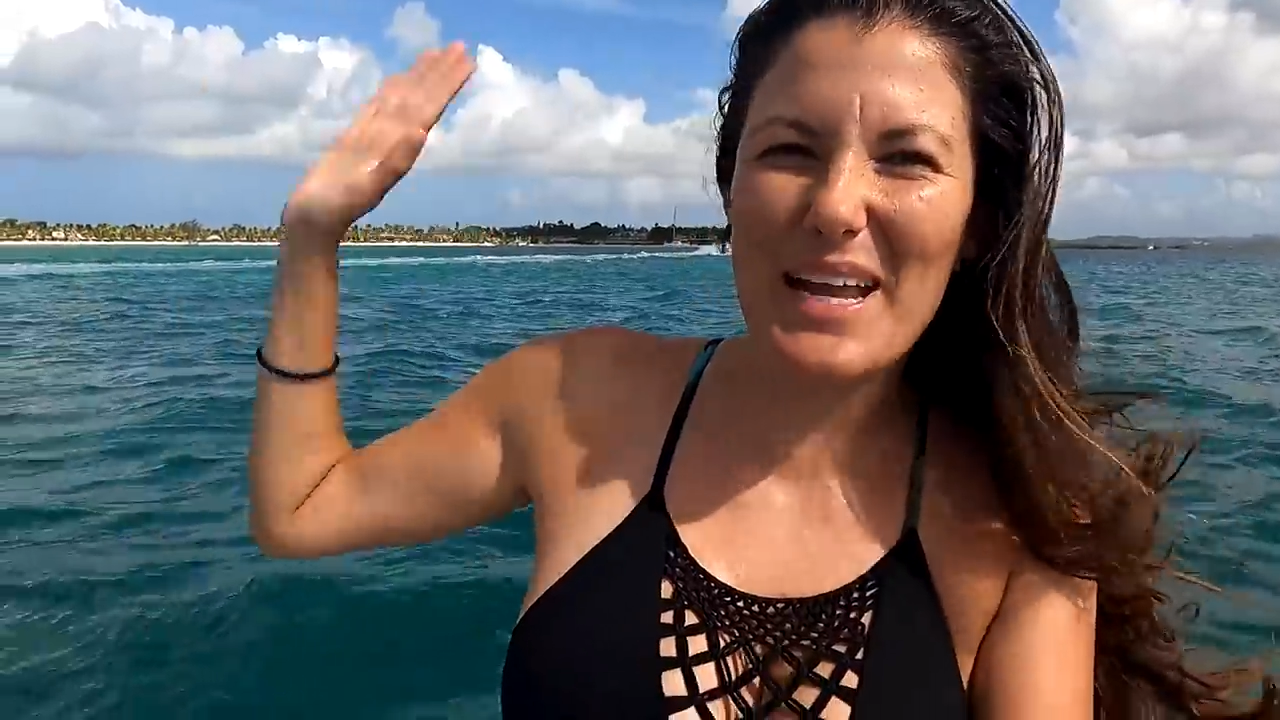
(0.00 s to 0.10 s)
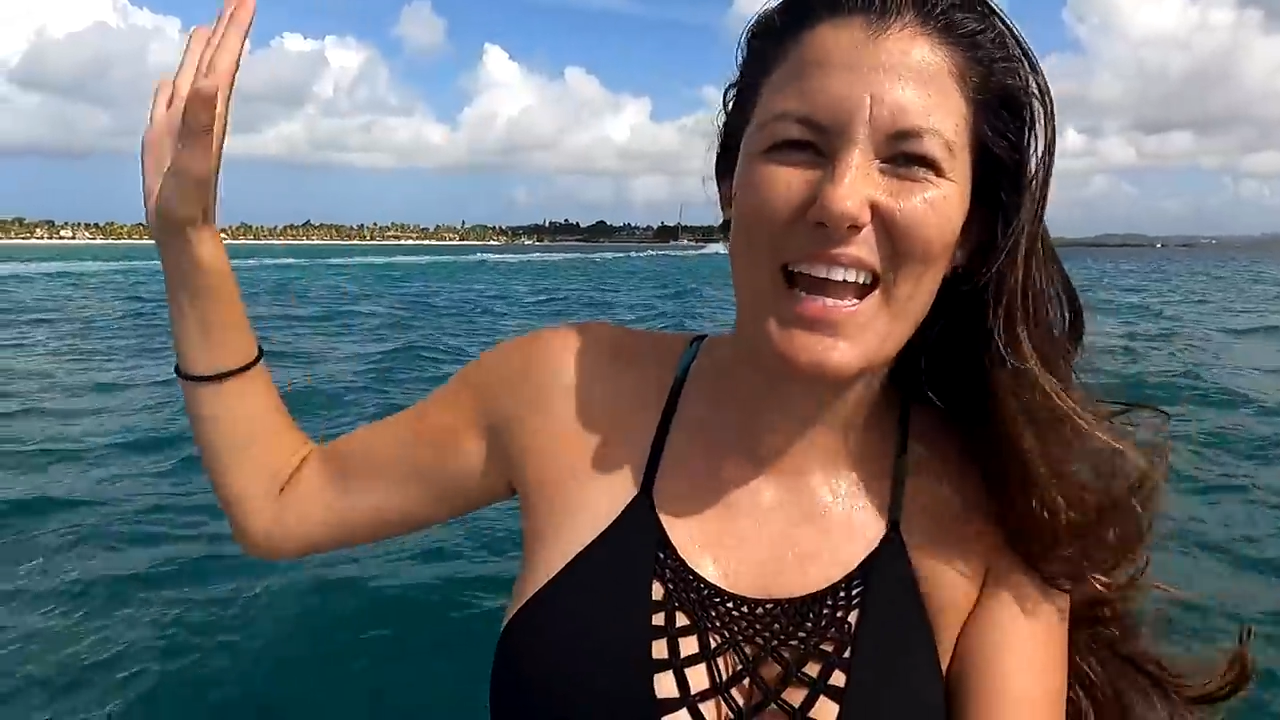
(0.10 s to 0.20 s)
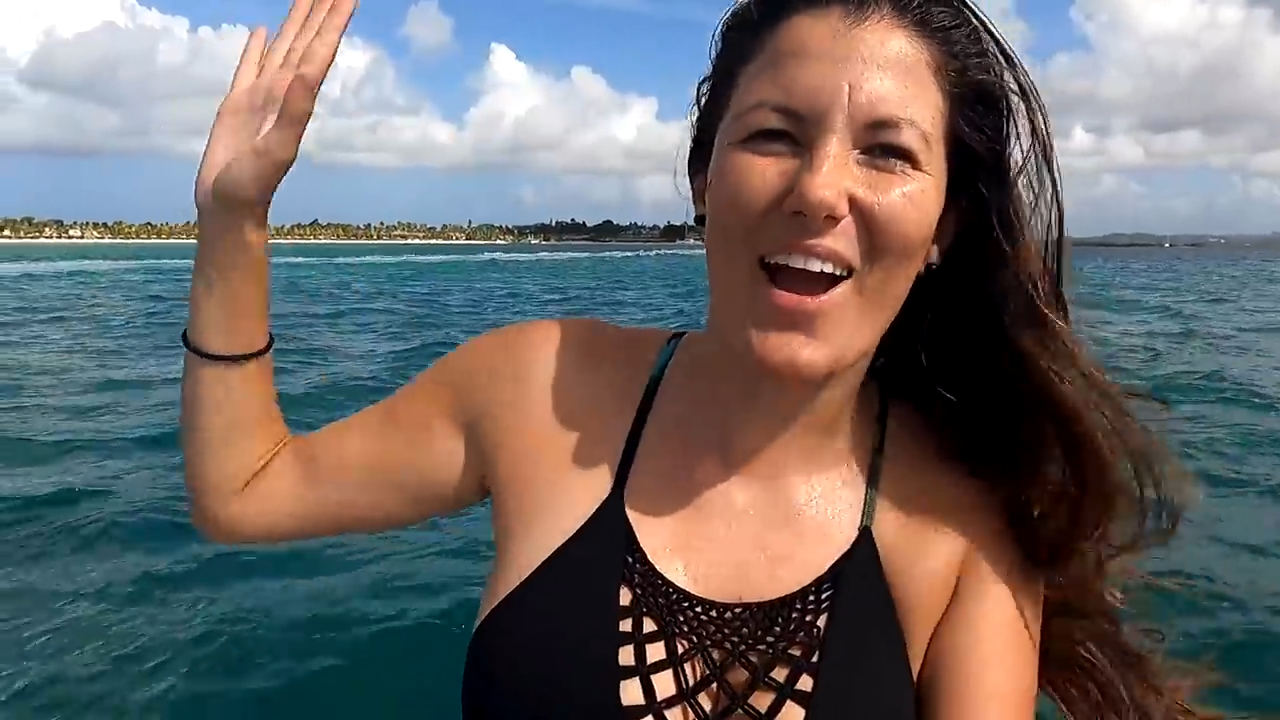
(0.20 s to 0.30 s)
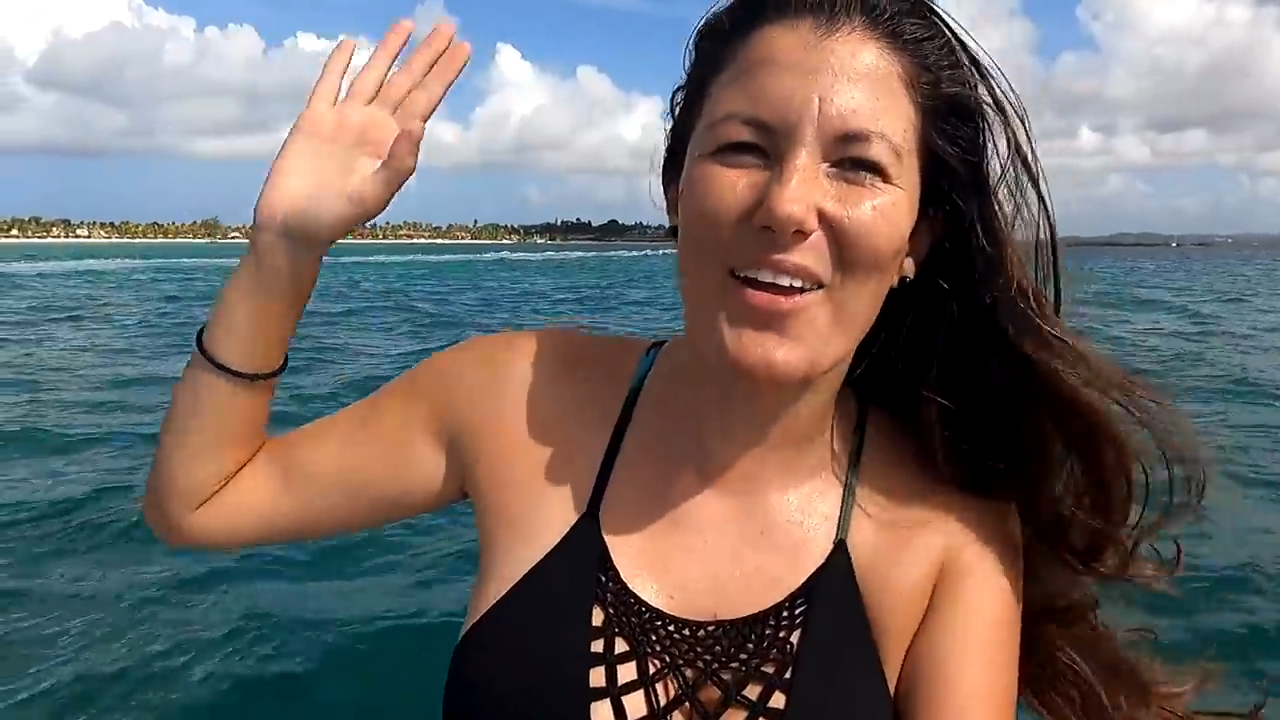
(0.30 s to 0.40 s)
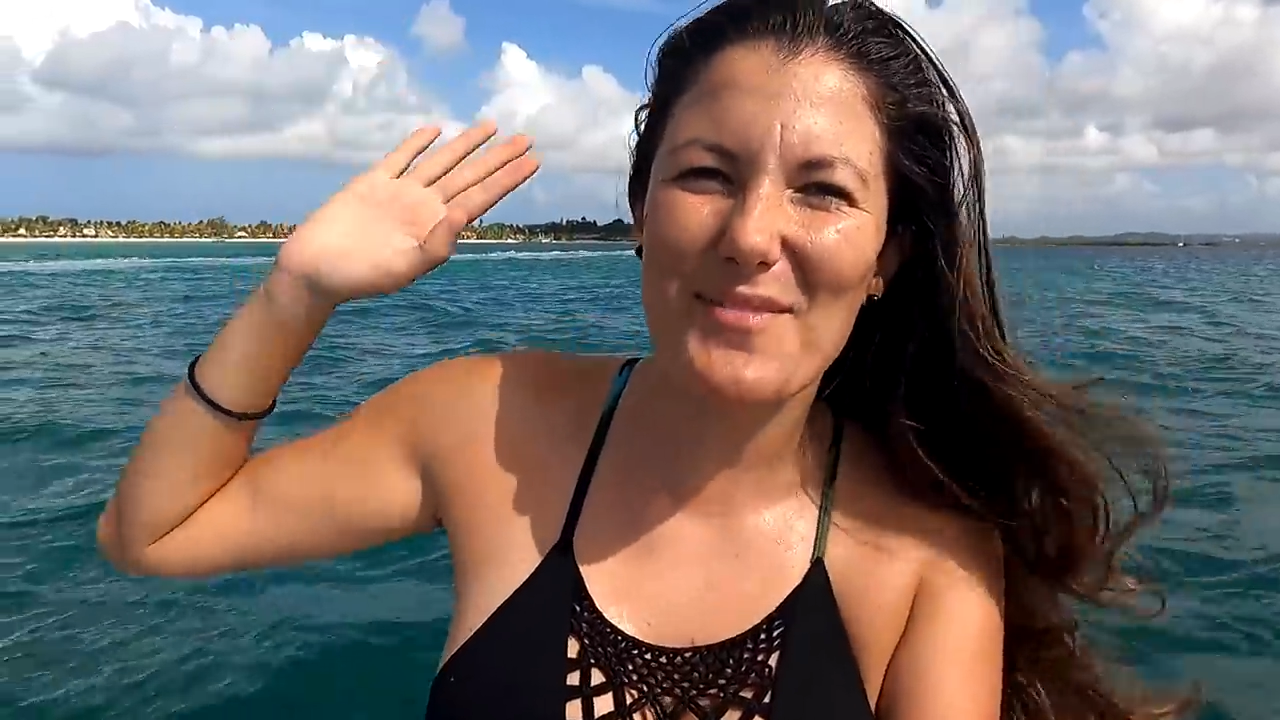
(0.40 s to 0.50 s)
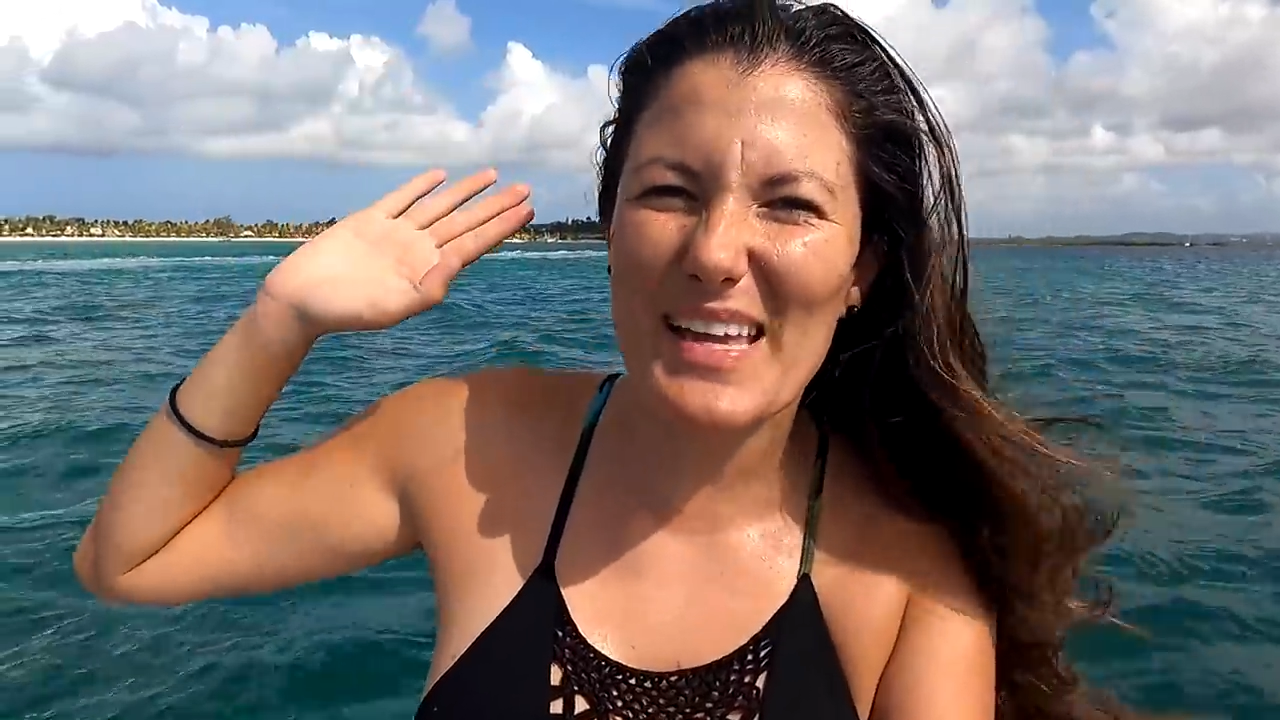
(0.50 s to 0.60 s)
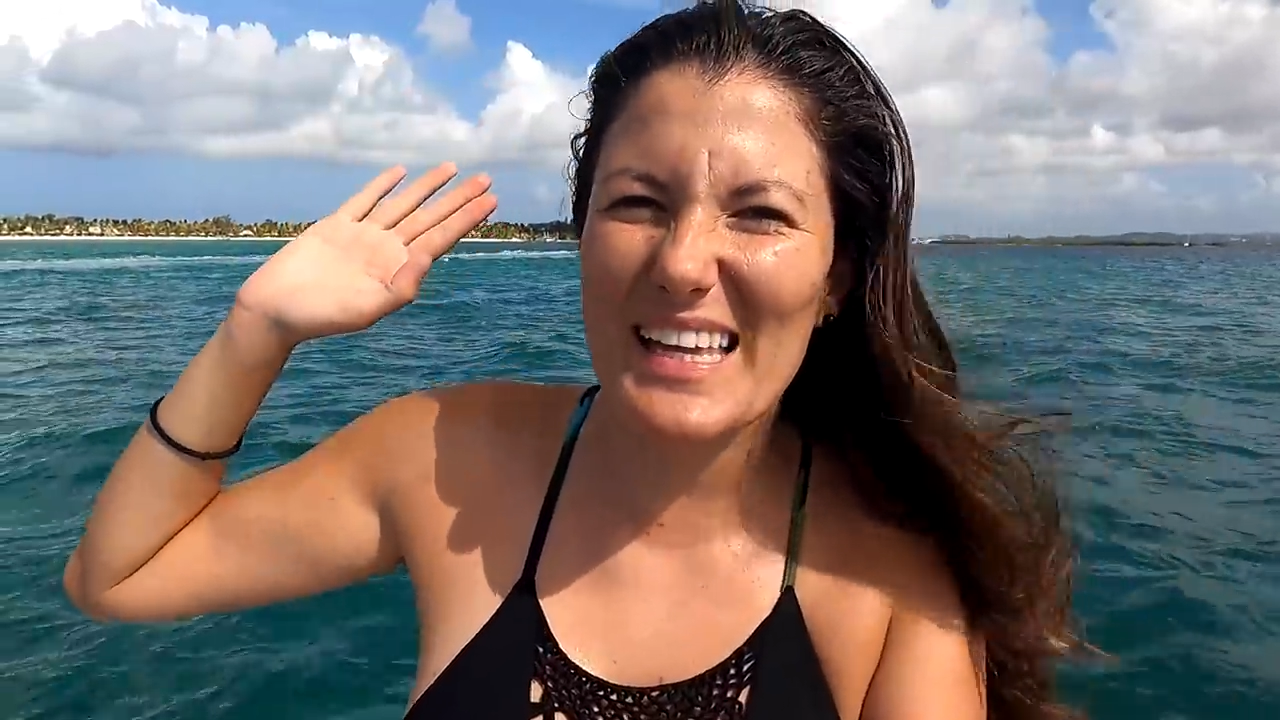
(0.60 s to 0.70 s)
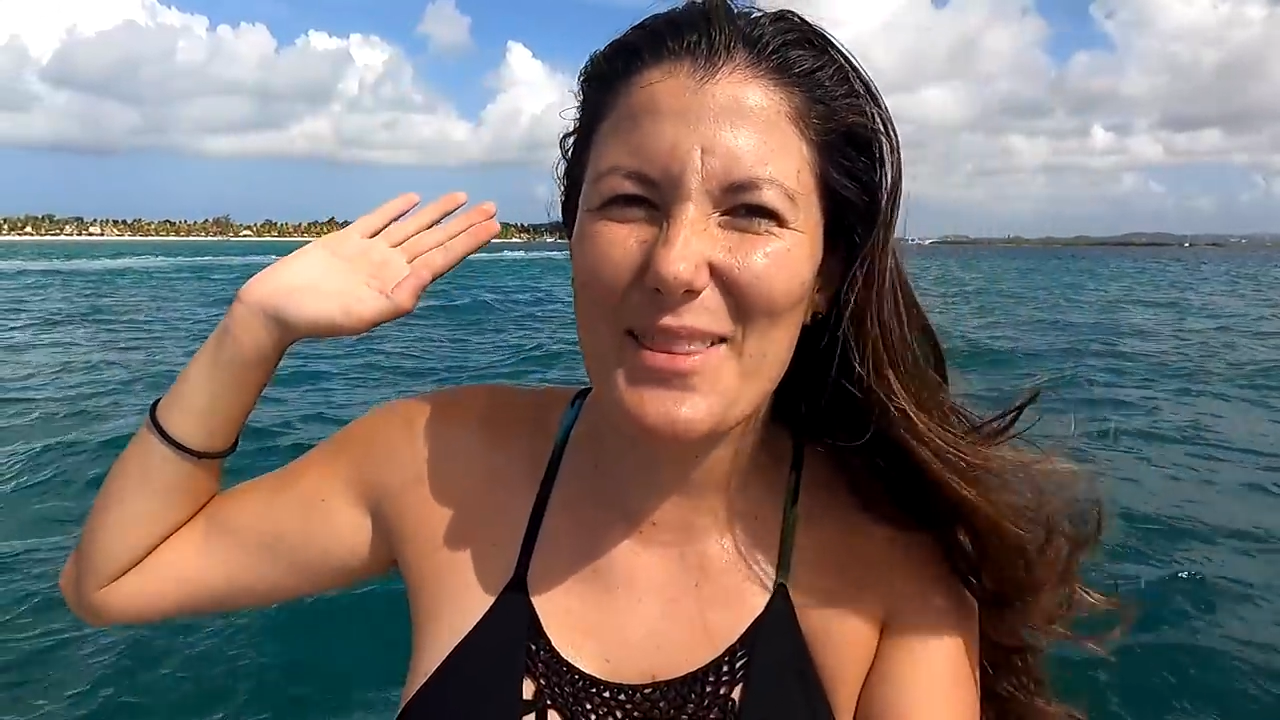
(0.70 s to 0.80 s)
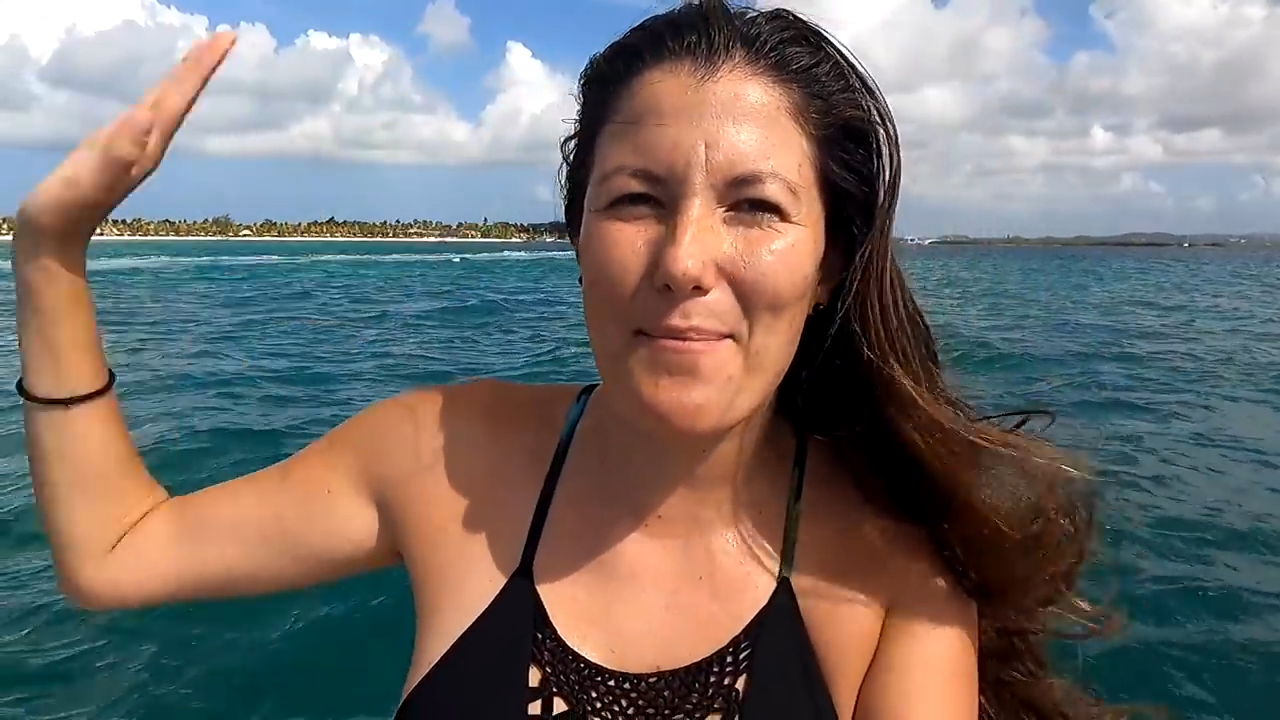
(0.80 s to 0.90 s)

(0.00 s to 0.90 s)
We are making